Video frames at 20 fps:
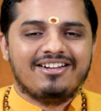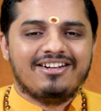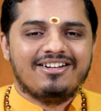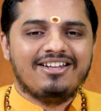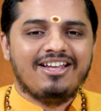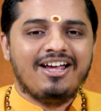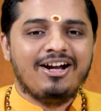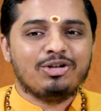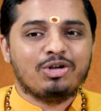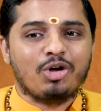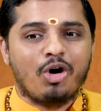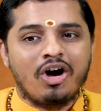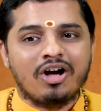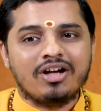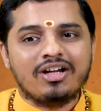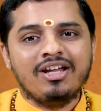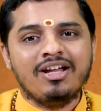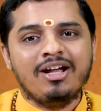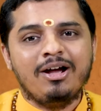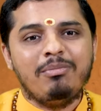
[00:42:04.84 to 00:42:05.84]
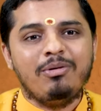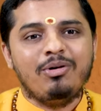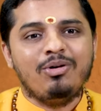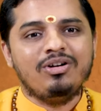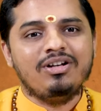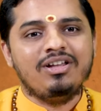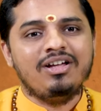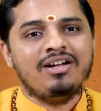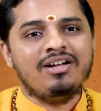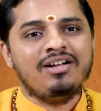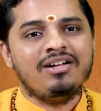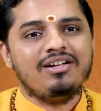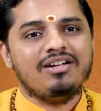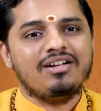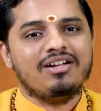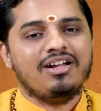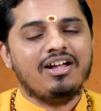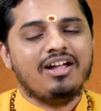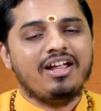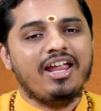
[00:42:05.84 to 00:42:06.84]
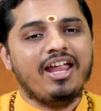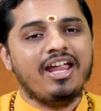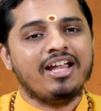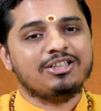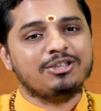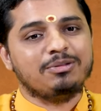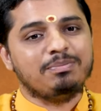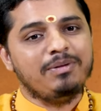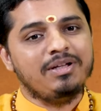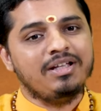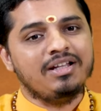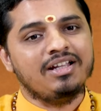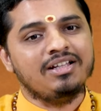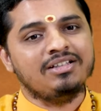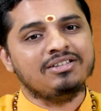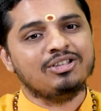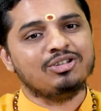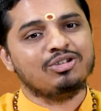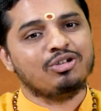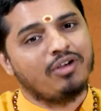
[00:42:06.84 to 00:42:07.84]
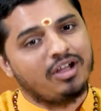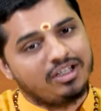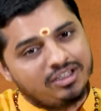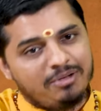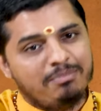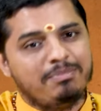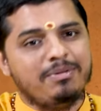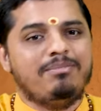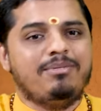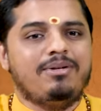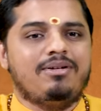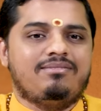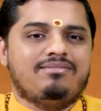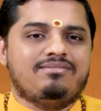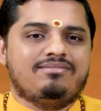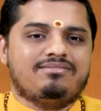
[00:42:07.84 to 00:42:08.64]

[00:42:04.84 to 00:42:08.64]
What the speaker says: They are talking about the experiences of other people.